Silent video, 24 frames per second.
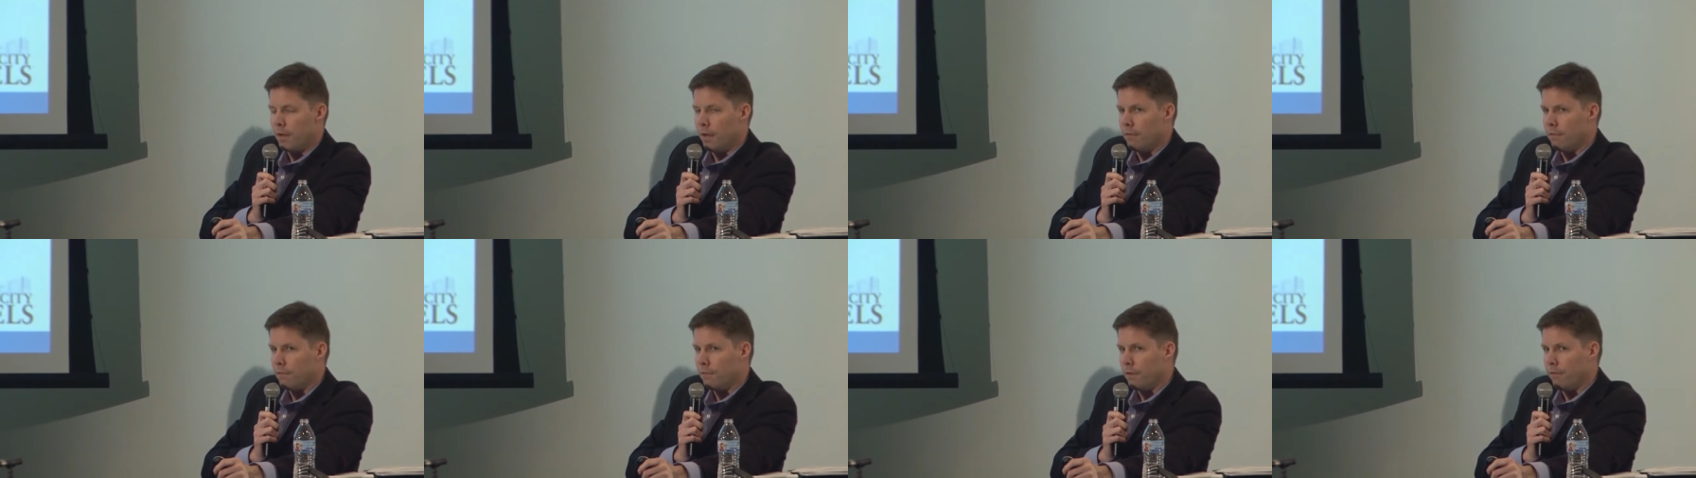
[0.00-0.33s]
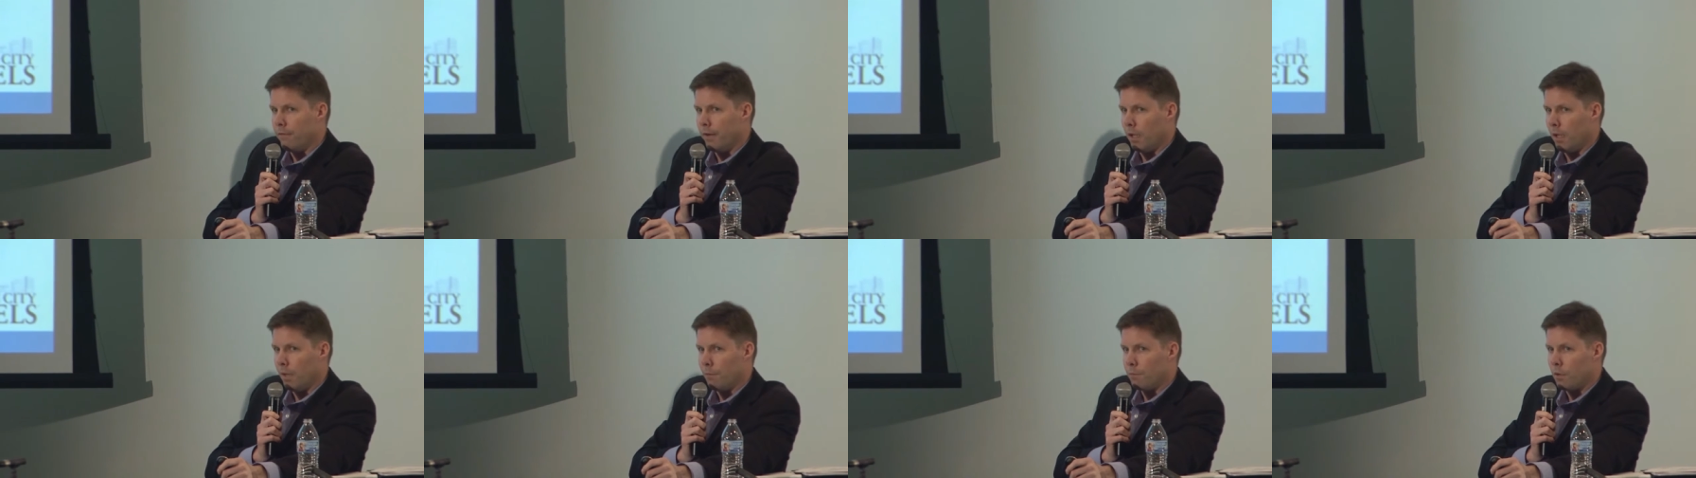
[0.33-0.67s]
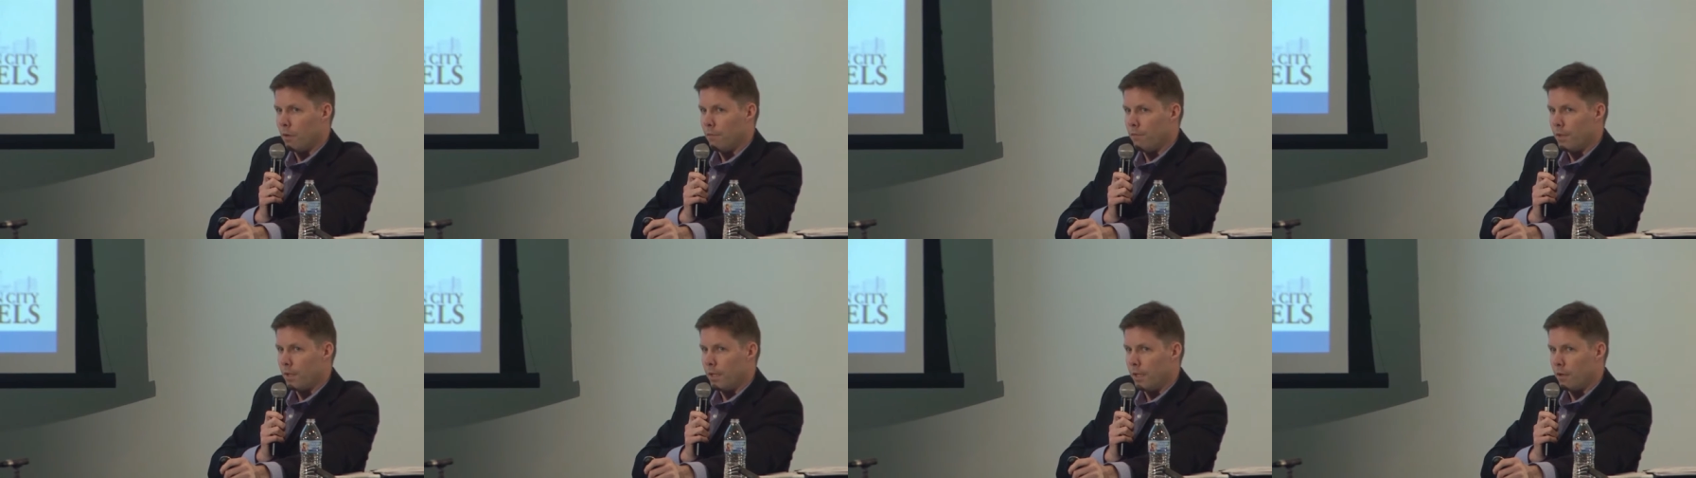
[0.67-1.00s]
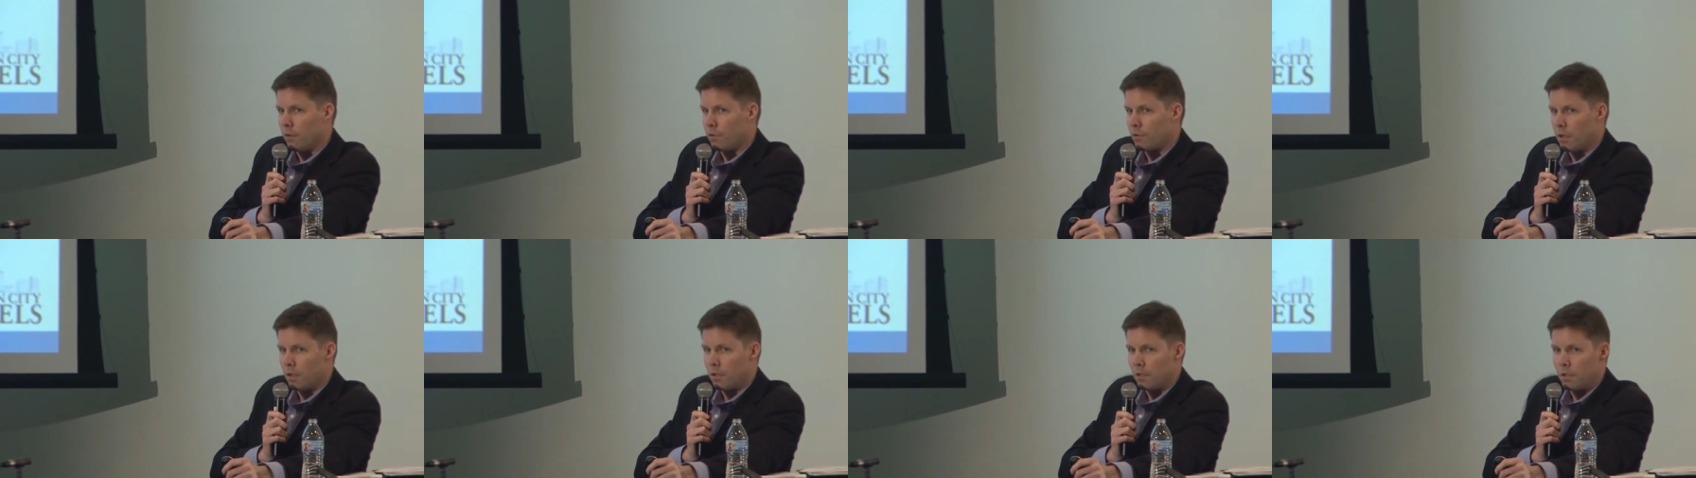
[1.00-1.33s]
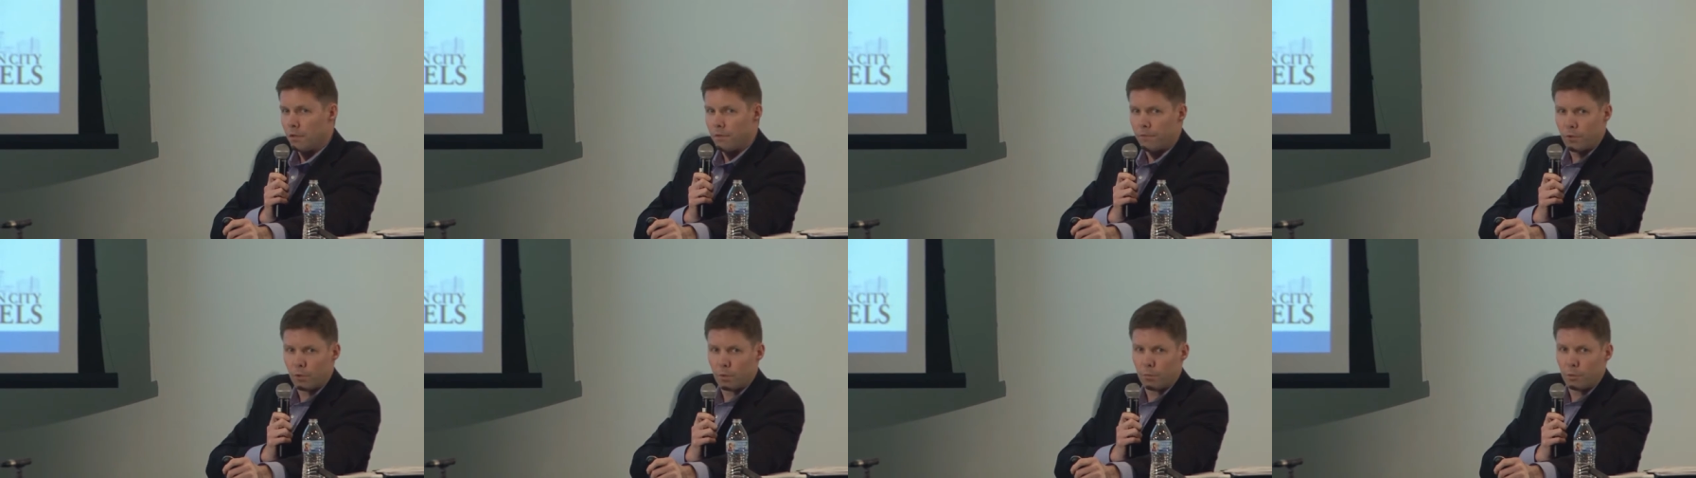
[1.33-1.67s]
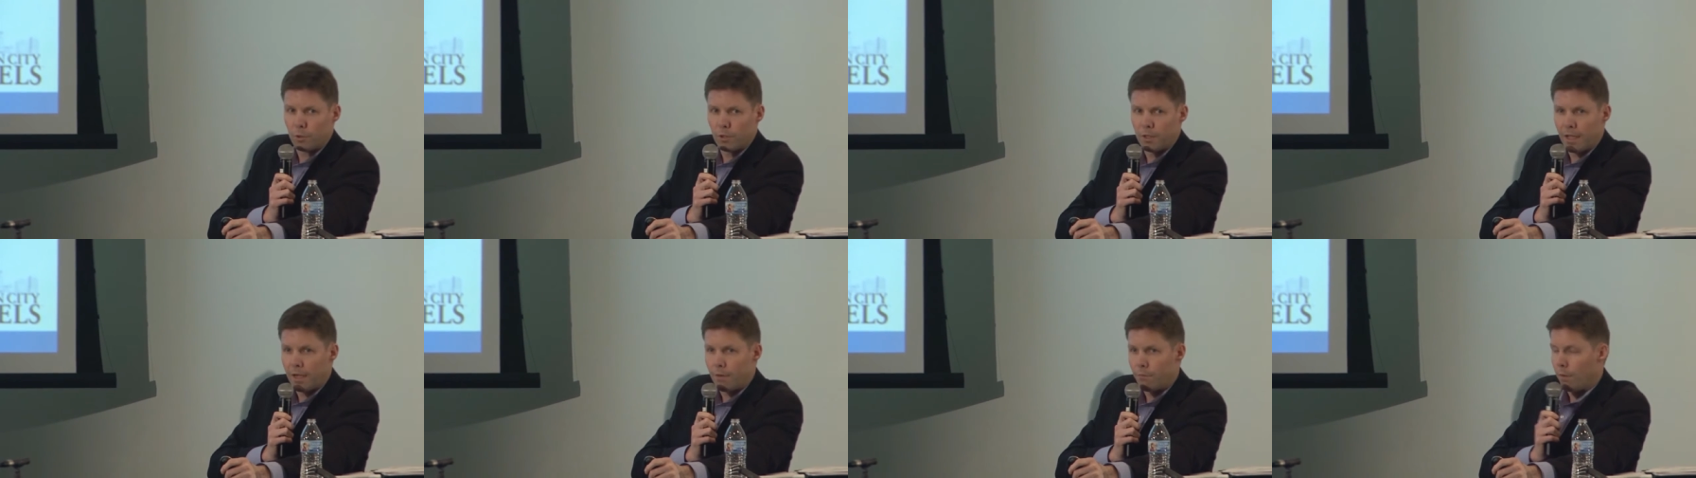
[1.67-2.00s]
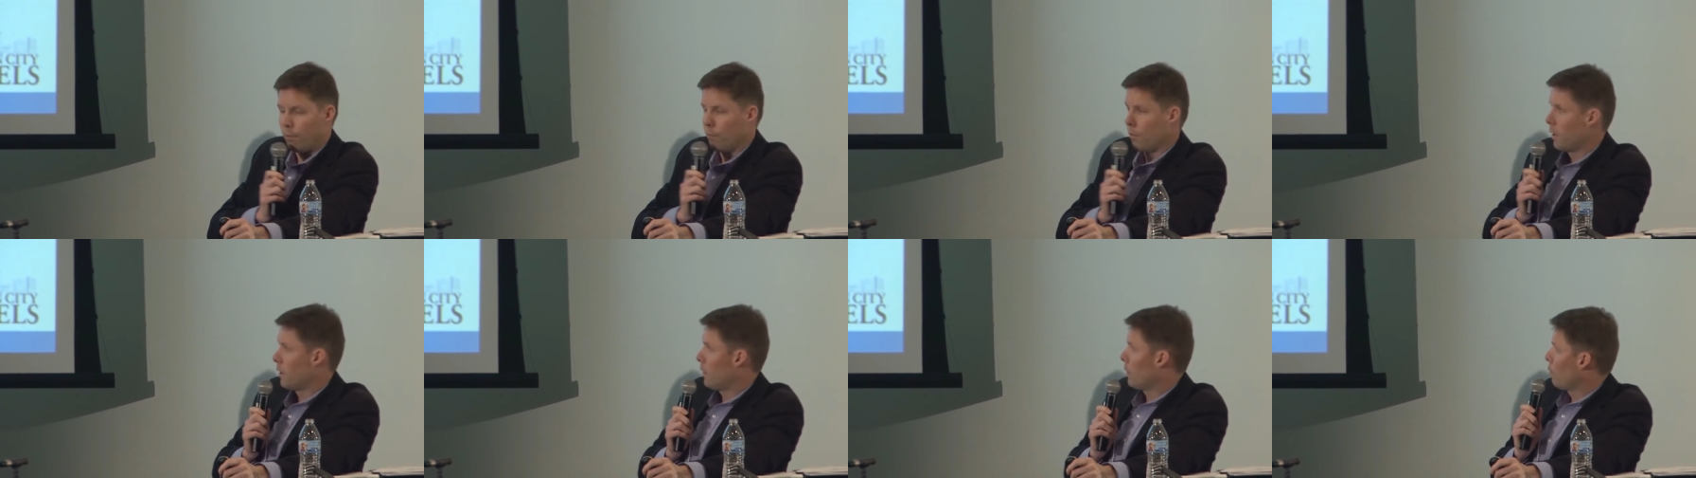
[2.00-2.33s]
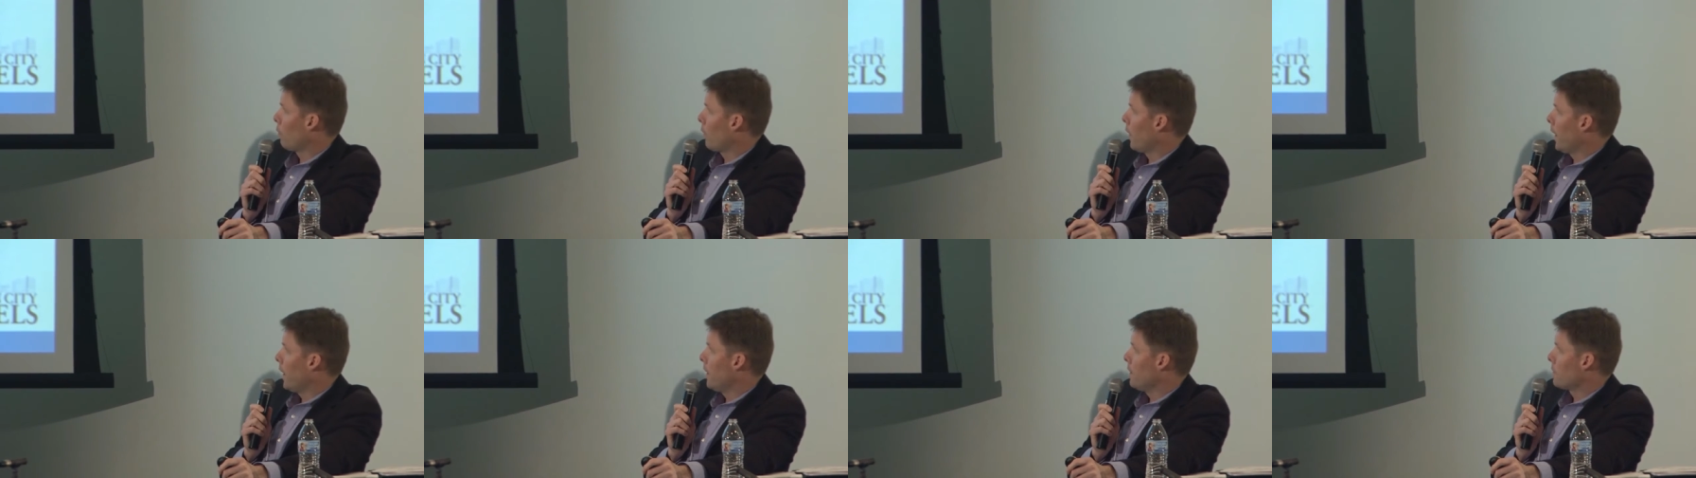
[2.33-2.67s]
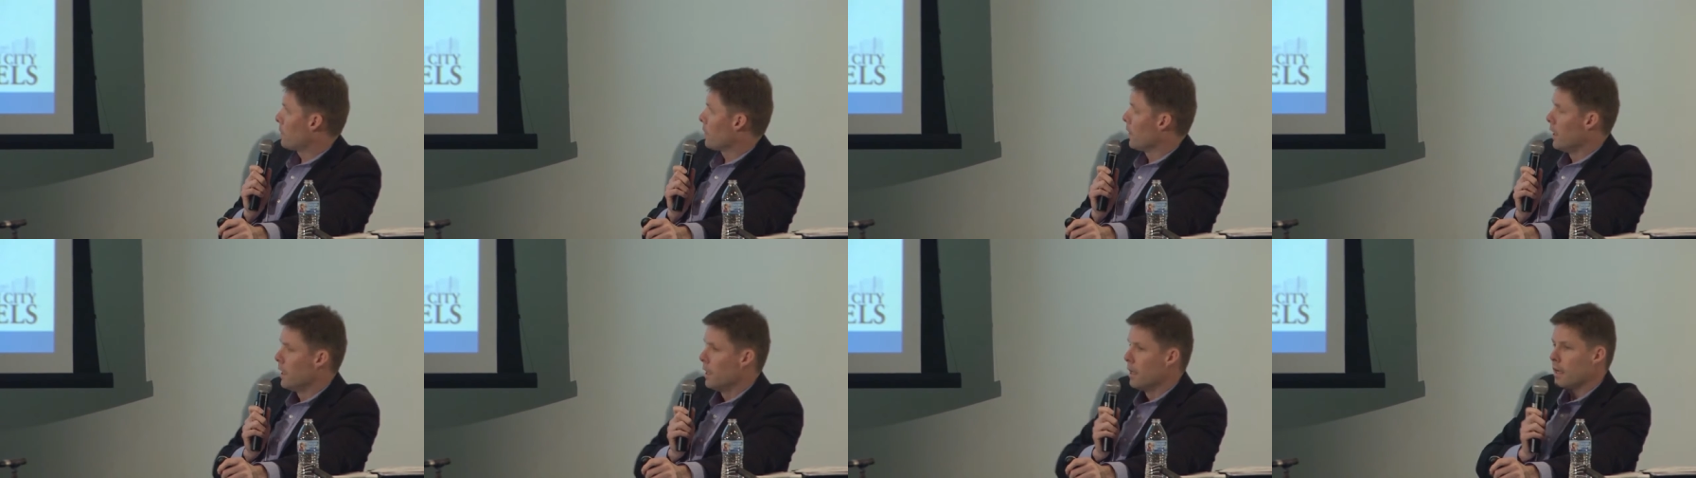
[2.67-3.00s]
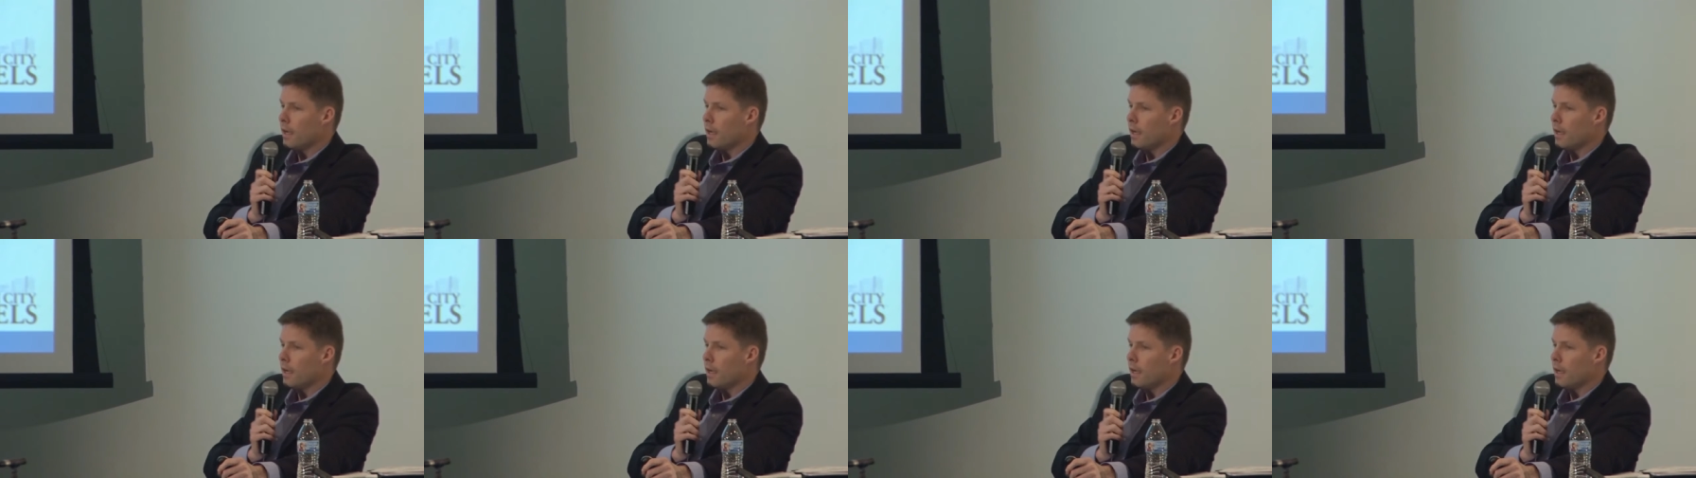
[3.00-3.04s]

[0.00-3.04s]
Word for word: have, developed over the years on convertible debt we wanted to raise.